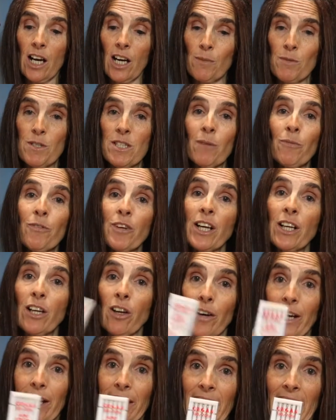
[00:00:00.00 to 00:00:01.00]
something
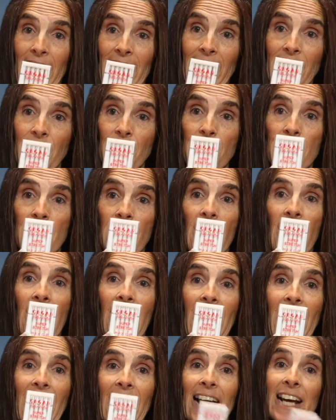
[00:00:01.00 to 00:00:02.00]
like that,
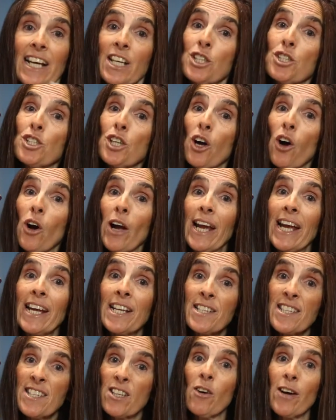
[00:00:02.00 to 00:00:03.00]
and
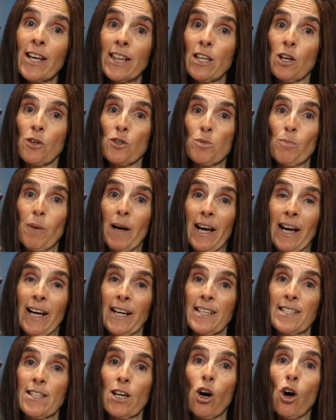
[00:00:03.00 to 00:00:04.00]
inside those
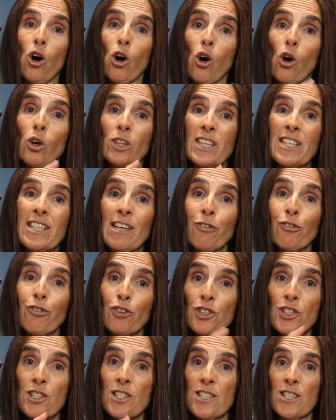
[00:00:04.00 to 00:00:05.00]
packs are
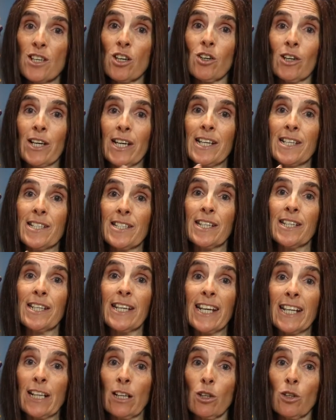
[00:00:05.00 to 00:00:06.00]
different size
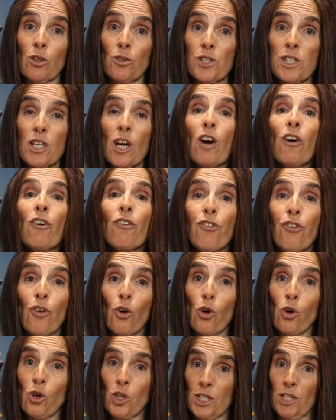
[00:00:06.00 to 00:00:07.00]
needles
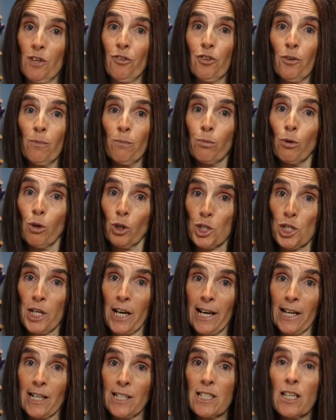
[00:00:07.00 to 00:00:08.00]
for different
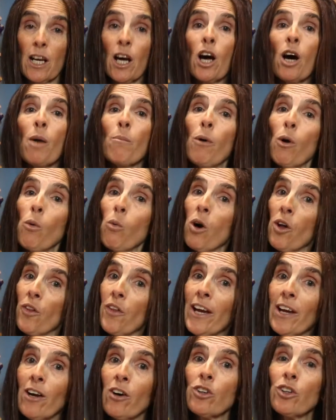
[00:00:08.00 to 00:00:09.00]
projects. But what
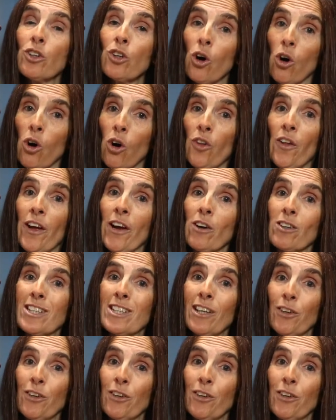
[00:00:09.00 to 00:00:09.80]
they are not, they are